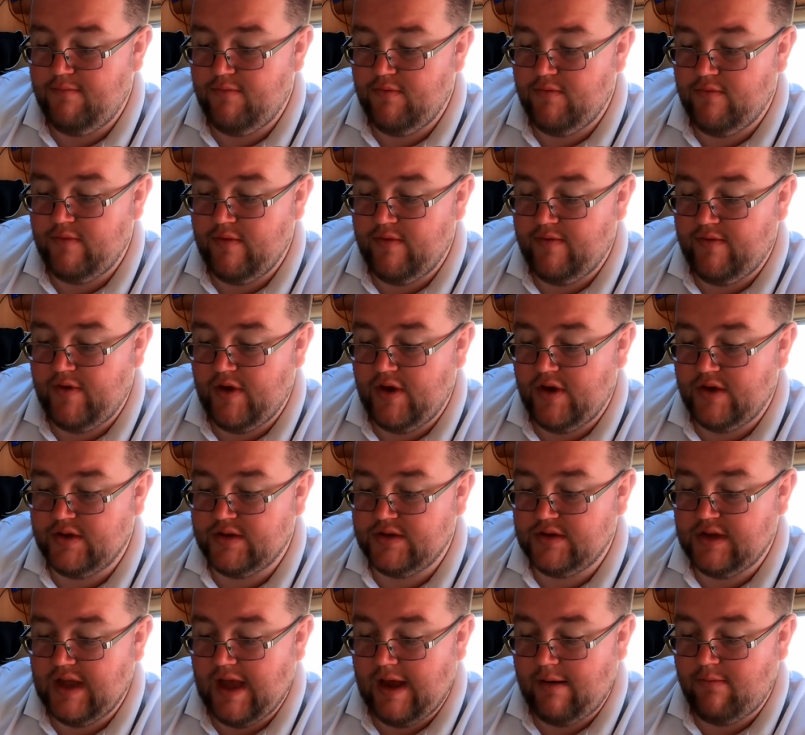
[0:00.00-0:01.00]
Reverse
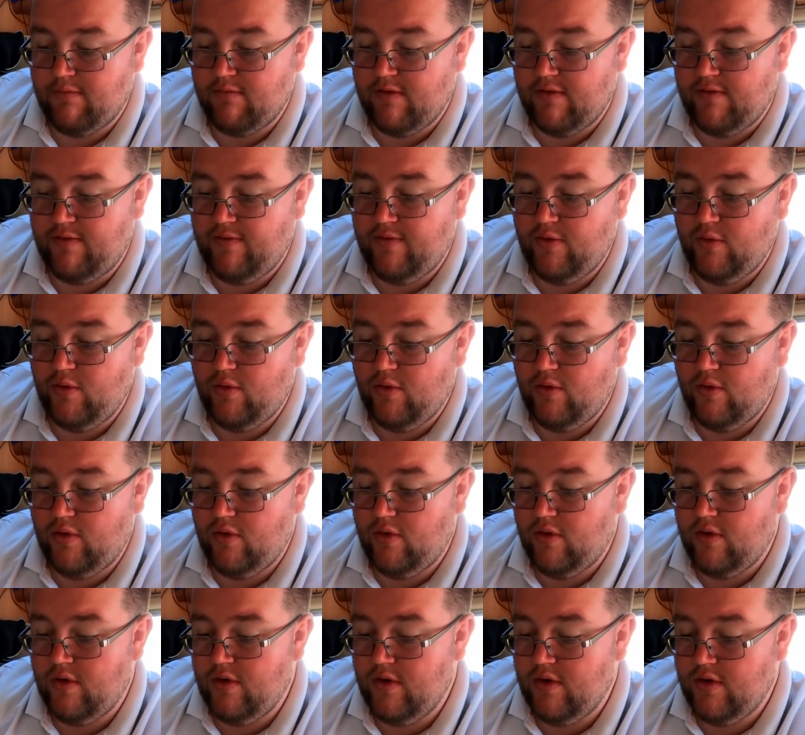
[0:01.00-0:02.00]
camera
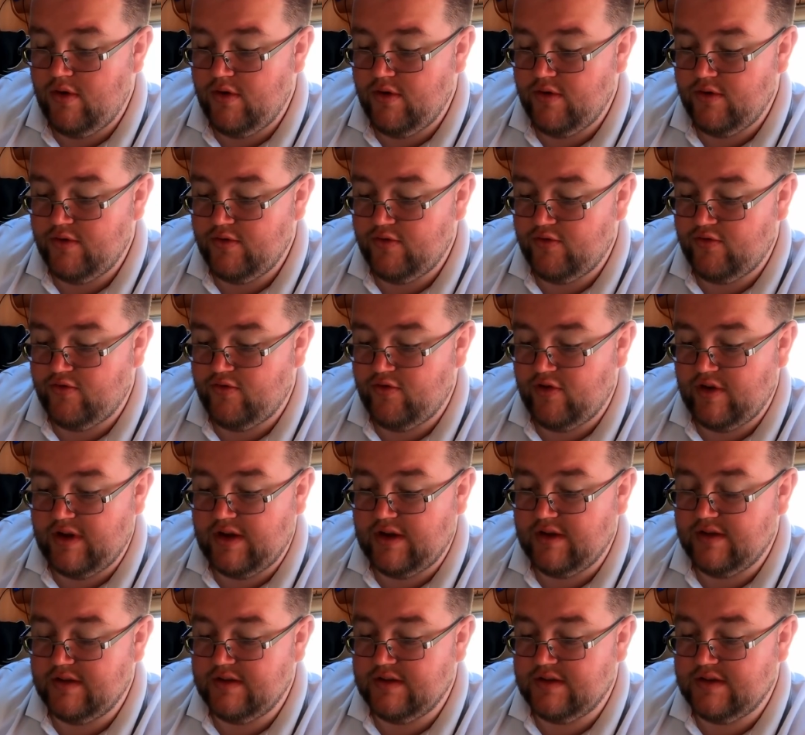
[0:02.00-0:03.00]
4
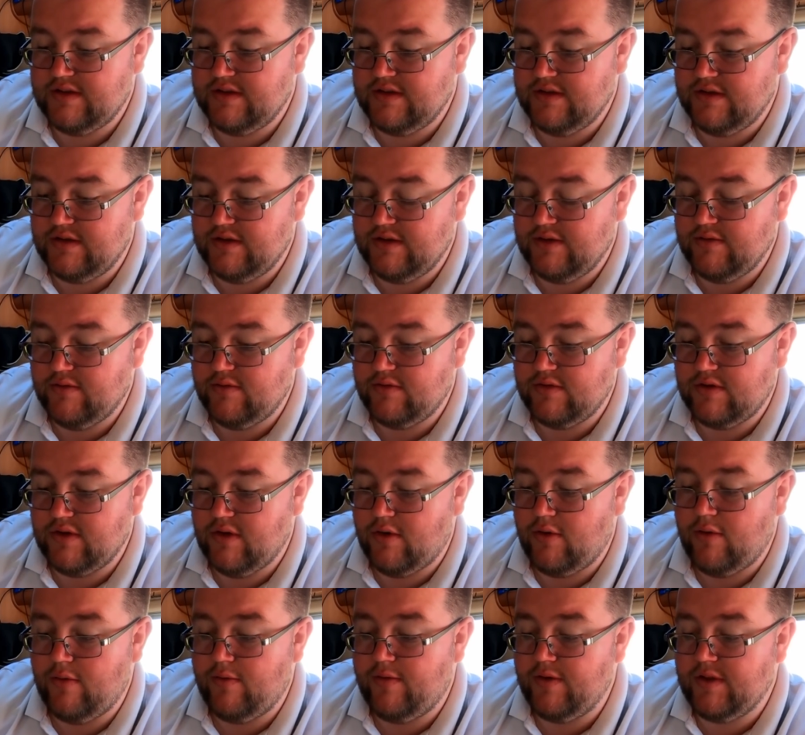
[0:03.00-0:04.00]
triggers. They're
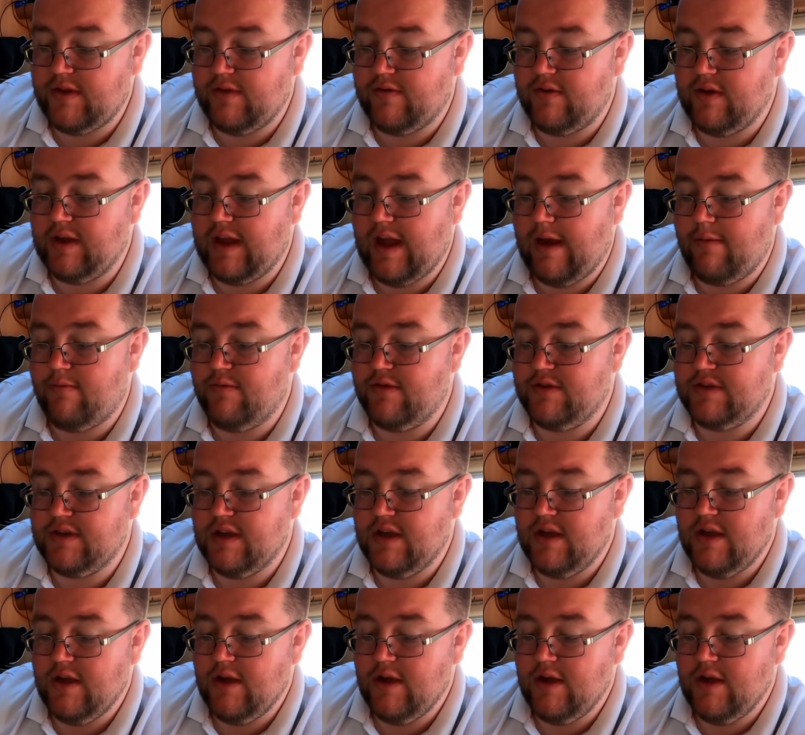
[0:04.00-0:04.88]
all for different cameras.